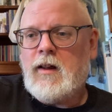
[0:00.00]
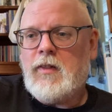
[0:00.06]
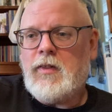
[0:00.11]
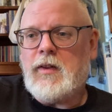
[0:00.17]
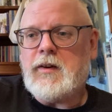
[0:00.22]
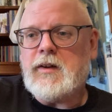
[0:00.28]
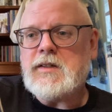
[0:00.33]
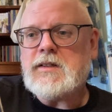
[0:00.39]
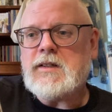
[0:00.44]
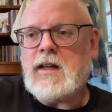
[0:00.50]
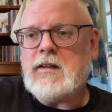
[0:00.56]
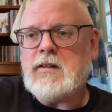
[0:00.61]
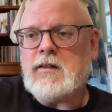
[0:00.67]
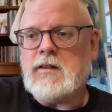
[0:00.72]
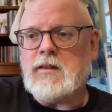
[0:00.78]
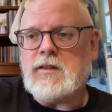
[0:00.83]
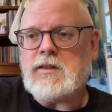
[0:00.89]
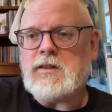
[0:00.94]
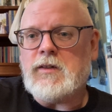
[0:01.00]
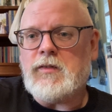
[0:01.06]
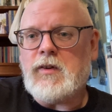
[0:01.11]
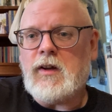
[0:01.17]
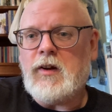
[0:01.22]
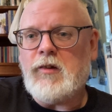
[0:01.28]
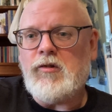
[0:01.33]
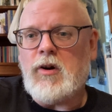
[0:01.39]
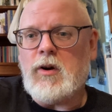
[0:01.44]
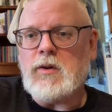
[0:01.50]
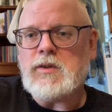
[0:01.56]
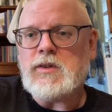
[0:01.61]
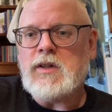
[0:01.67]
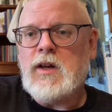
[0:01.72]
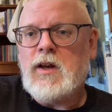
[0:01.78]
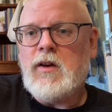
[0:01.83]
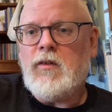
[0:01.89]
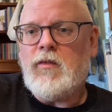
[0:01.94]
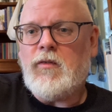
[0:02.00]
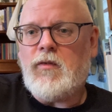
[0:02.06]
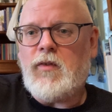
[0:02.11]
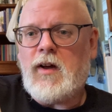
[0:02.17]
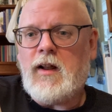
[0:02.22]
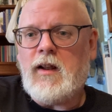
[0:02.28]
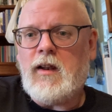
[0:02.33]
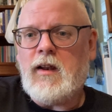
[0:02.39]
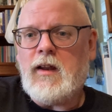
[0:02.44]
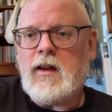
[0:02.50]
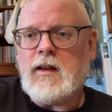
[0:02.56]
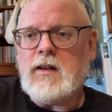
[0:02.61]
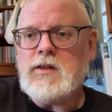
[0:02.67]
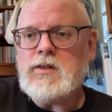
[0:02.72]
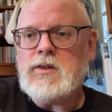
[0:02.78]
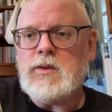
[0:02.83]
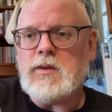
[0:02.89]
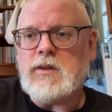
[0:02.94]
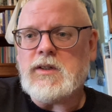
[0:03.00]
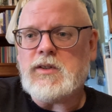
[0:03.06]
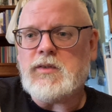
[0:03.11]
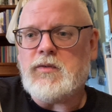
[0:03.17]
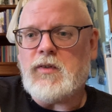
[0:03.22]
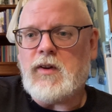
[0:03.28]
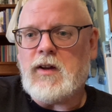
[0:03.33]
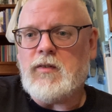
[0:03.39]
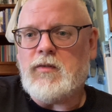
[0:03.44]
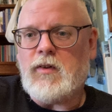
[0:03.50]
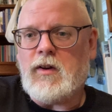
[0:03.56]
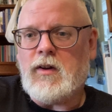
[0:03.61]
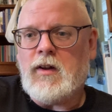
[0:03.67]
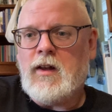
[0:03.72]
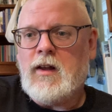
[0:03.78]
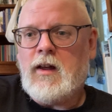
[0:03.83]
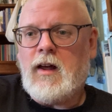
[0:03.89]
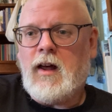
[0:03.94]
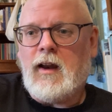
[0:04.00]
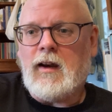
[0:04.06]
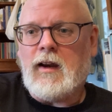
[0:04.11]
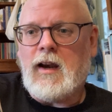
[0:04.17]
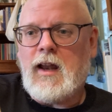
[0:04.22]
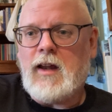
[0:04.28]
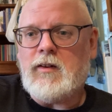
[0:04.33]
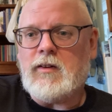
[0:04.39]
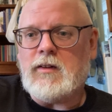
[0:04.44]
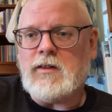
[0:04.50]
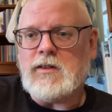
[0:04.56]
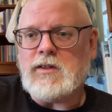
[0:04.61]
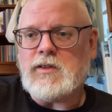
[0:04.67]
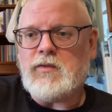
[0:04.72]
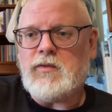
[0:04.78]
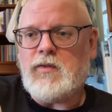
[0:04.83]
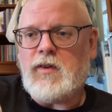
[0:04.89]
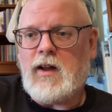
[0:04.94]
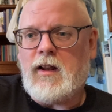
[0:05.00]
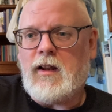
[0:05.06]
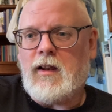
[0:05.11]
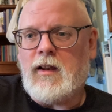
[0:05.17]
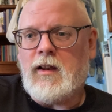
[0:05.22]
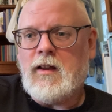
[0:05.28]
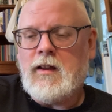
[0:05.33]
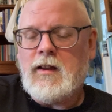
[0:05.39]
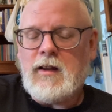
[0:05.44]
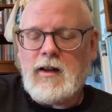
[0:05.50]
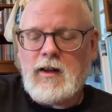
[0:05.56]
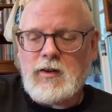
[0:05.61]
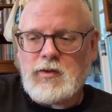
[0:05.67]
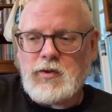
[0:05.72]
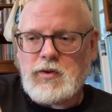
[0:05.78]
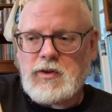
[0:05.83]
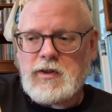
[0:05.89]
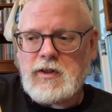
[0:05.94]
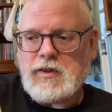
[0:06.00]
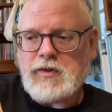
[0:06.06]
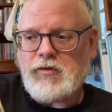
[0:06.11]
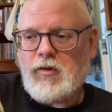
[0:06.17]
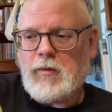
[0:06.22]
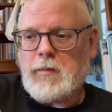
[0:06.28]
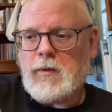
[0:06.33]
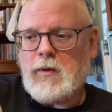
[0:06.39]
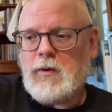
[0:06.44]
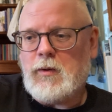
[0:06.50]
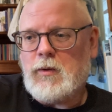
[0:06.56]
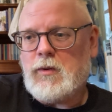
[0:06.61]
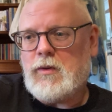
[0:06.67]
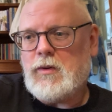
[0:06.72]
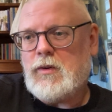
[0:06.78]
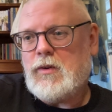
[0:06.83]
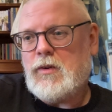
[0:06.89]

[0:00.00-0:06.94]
The descendants of heroes fell into disfavour, and legends fell into disrepute.